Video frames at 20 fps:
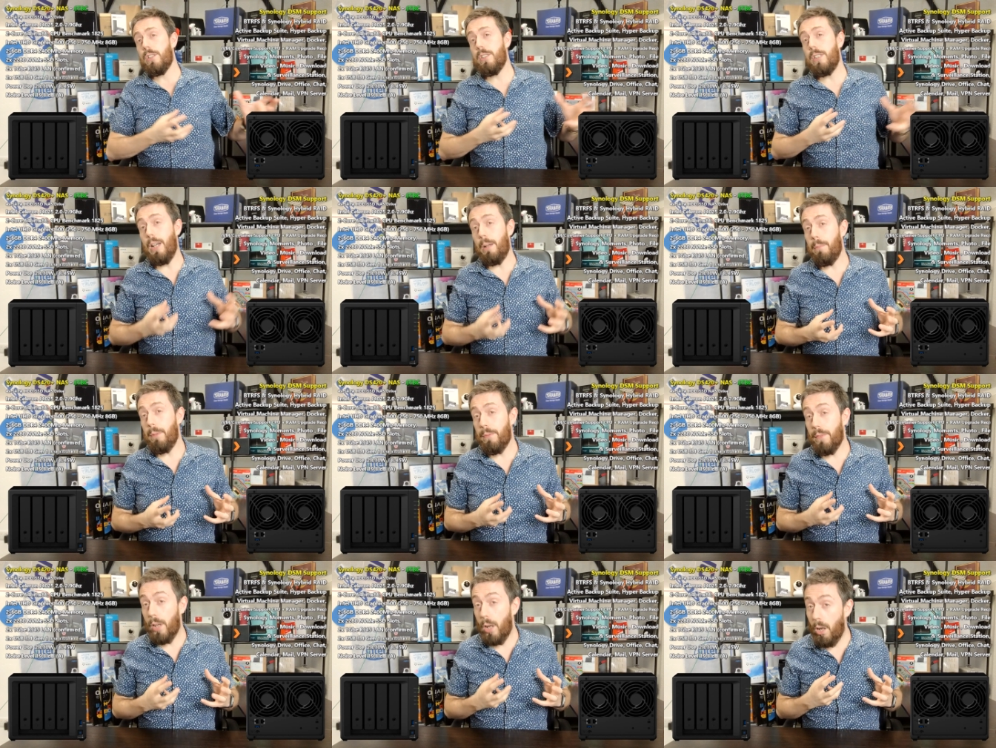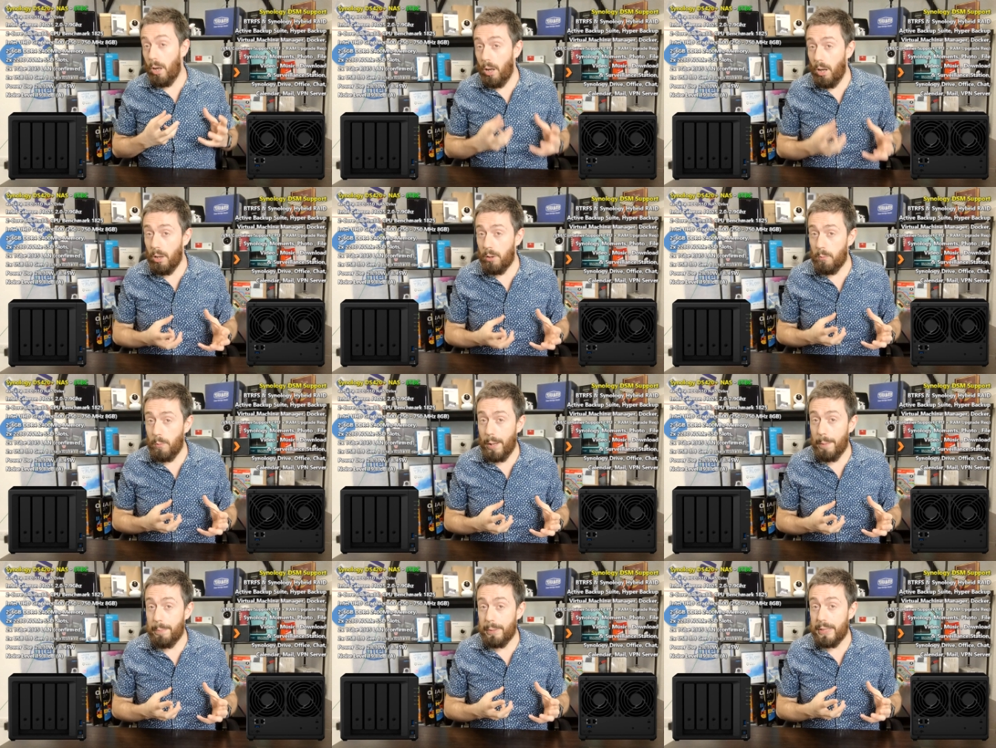some of the
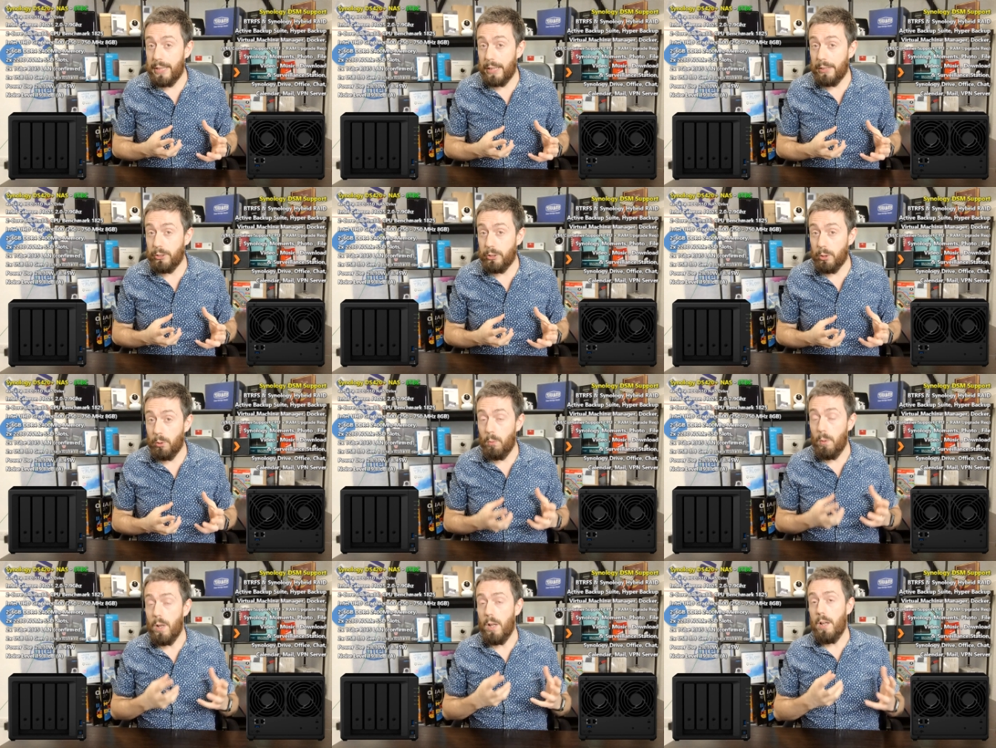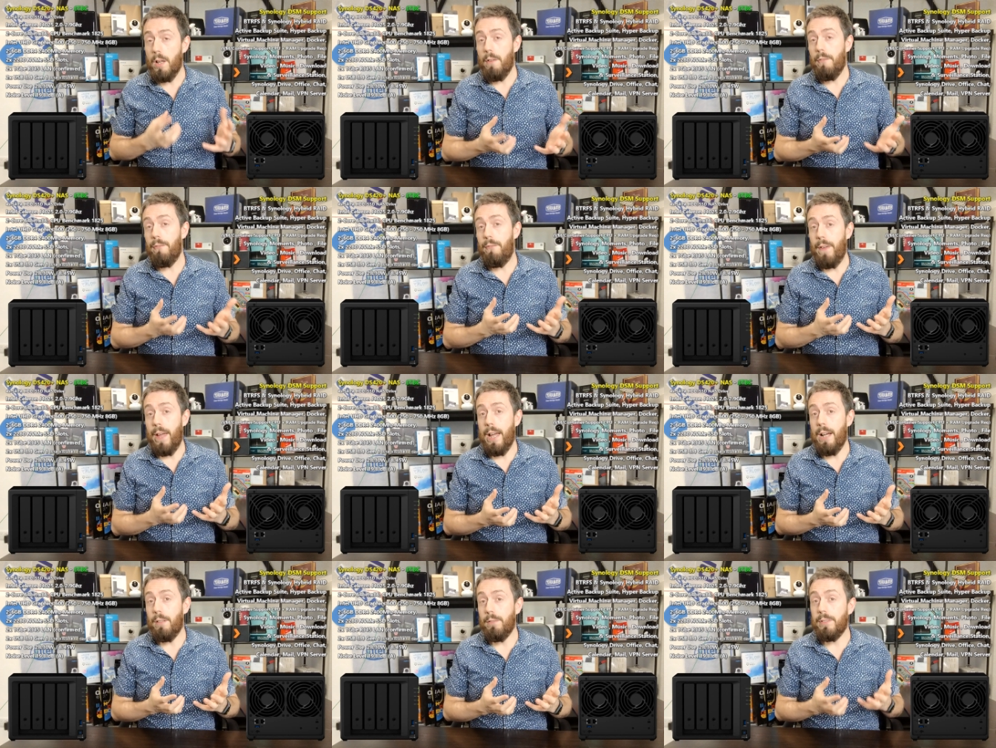hardware potential
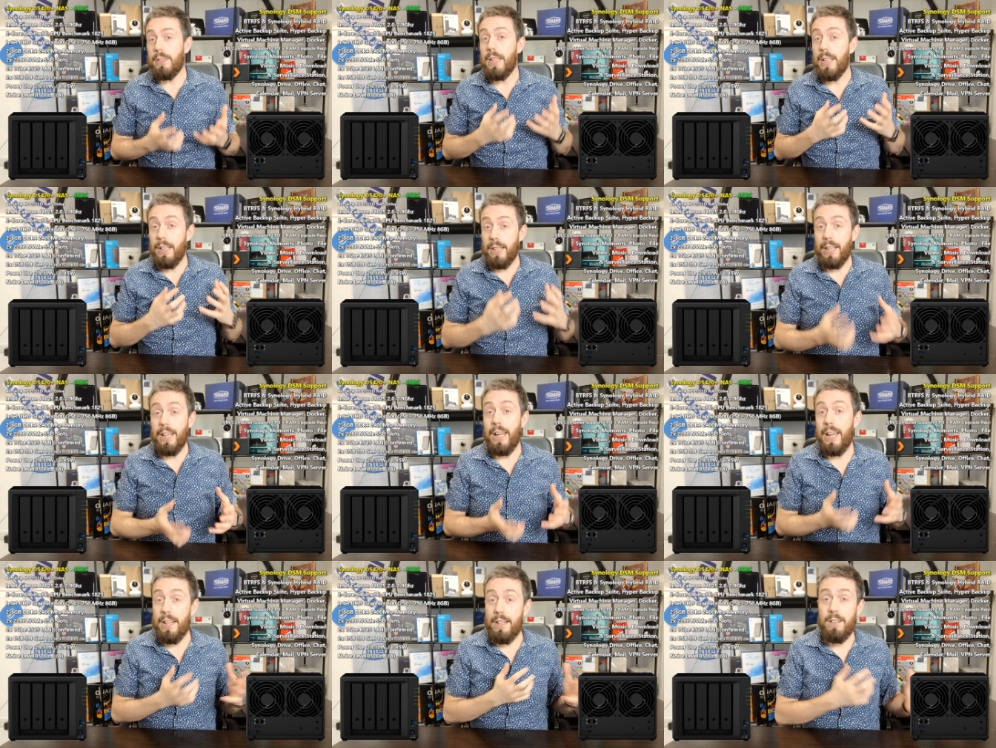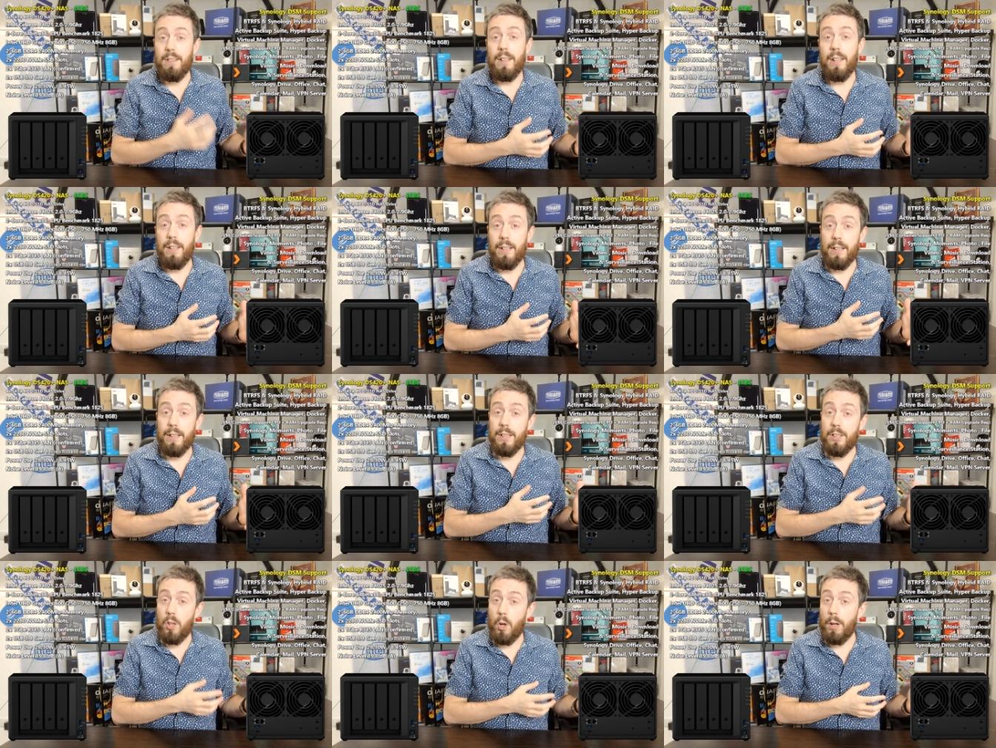found in
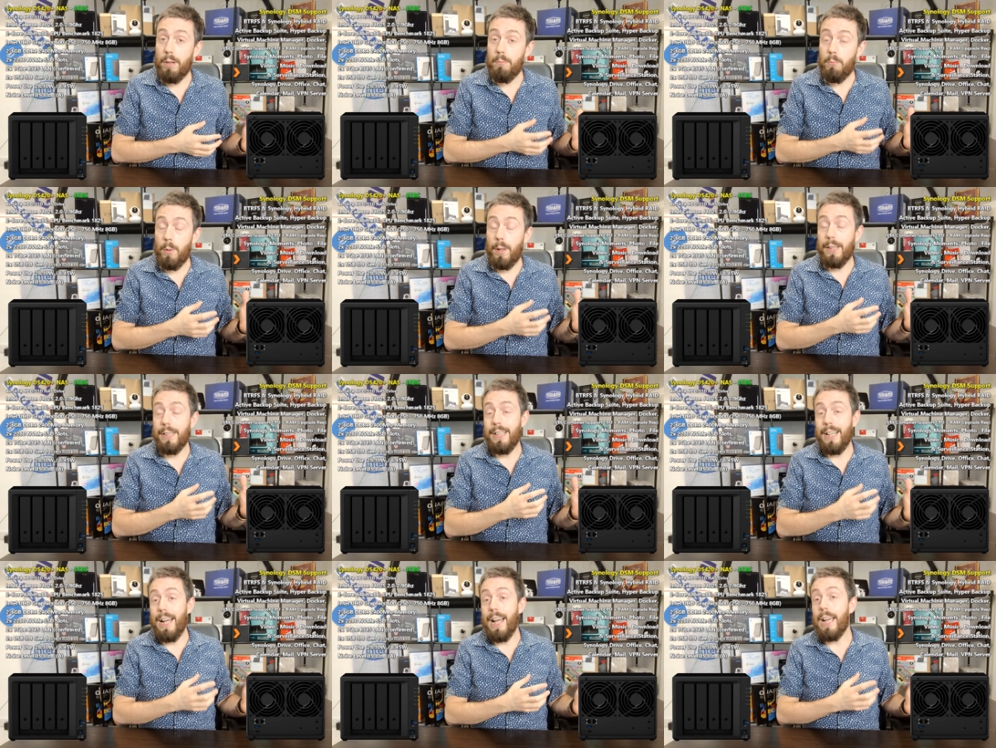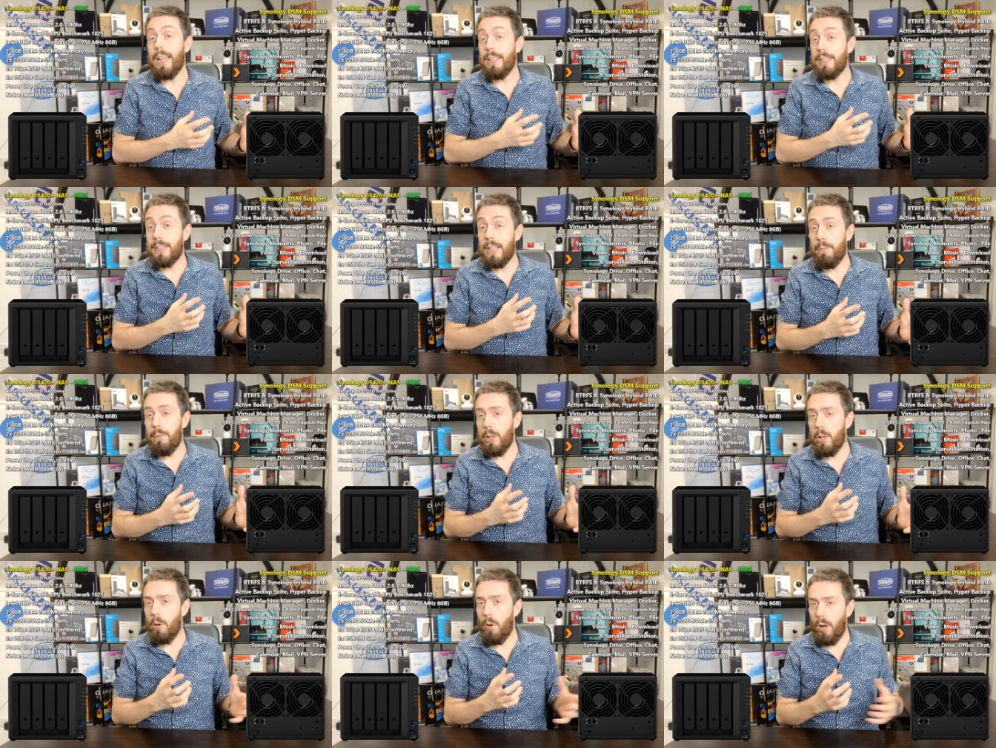the nine one eight,
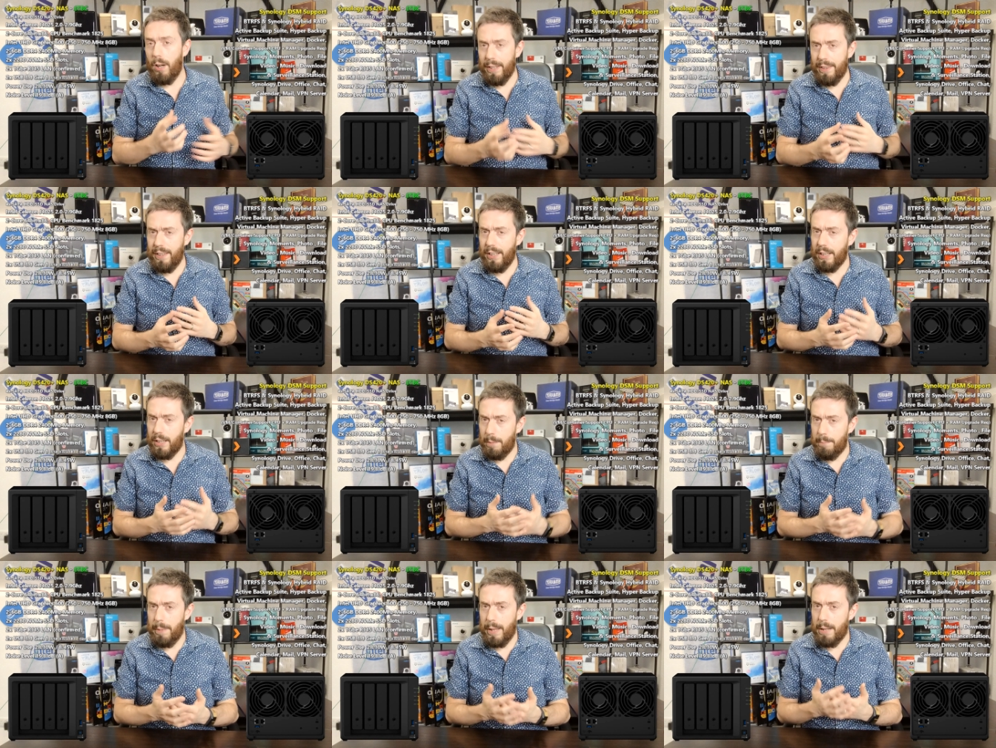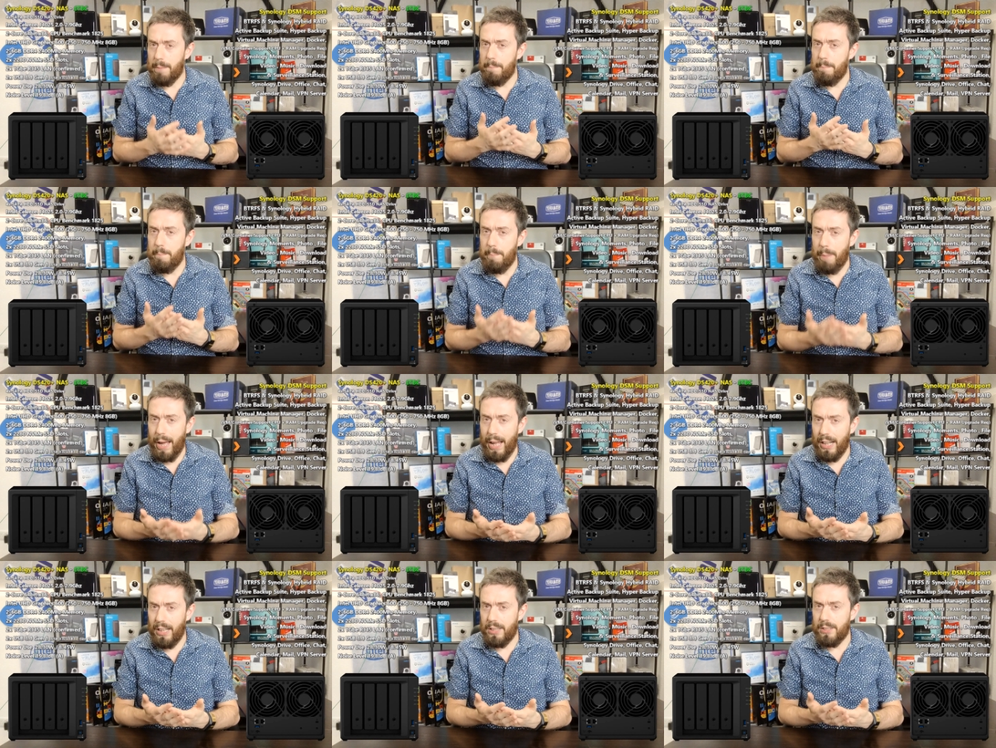giving you, I think, a better
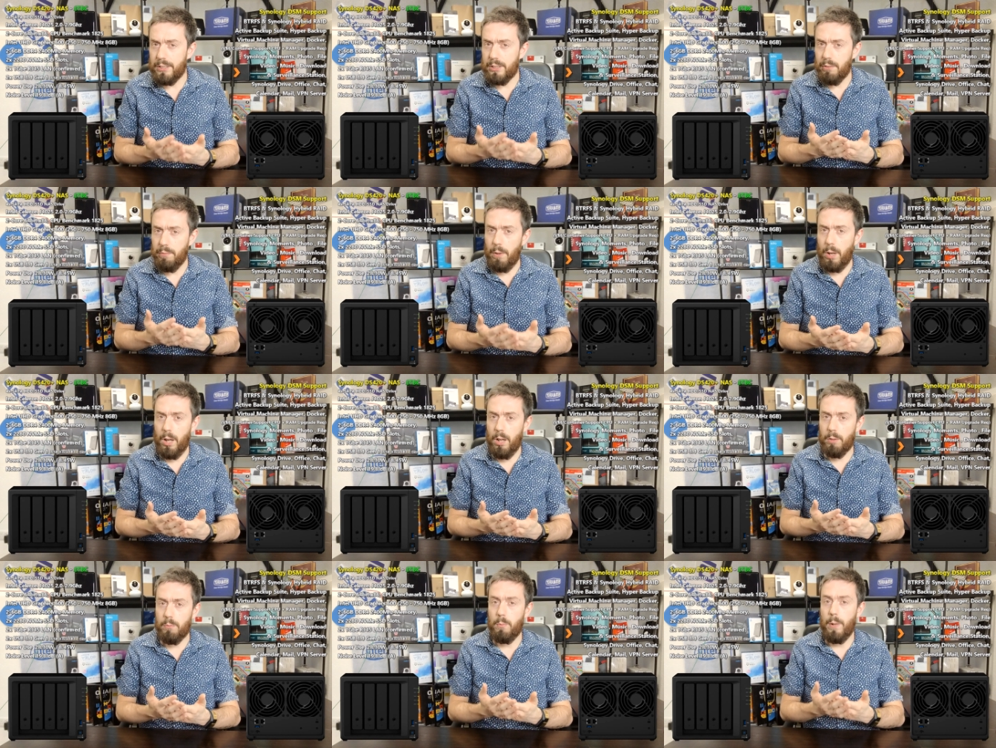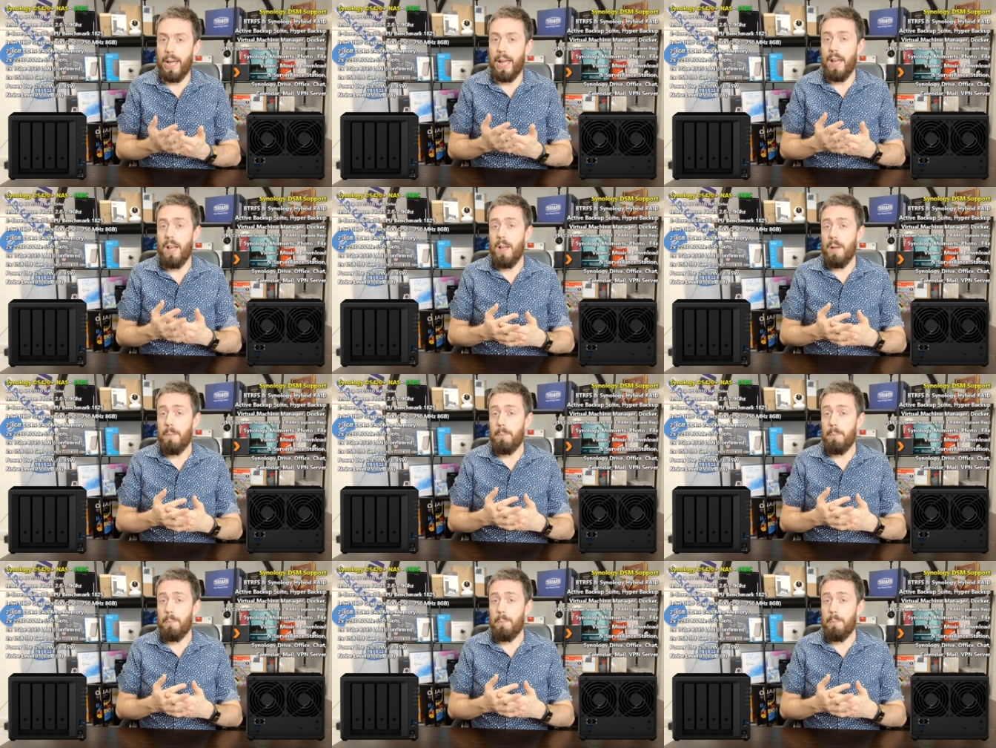balance of hardware.